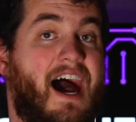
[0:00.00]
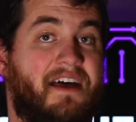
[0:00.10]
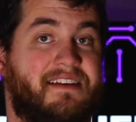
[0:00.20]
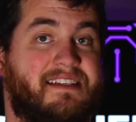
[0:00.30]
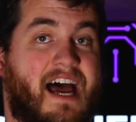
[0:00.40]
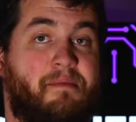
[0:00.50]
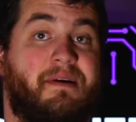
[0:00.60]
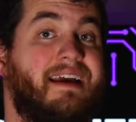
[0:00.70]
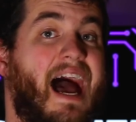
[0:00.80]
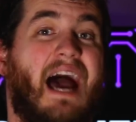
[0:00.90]
on this
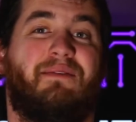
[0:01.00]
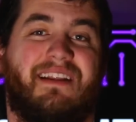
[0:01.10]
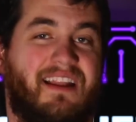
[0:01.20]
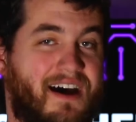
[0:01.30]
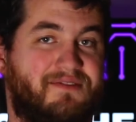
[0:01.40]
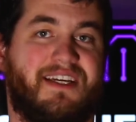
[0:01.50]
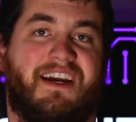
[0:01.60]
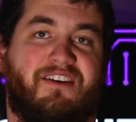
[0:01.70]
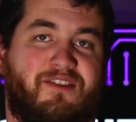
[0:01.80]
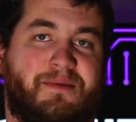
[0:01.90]
topic, I would love to
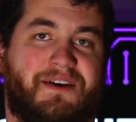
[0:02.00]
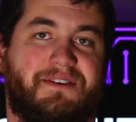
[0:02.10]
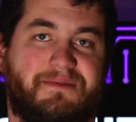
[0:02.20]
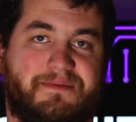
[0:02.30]
hear from you.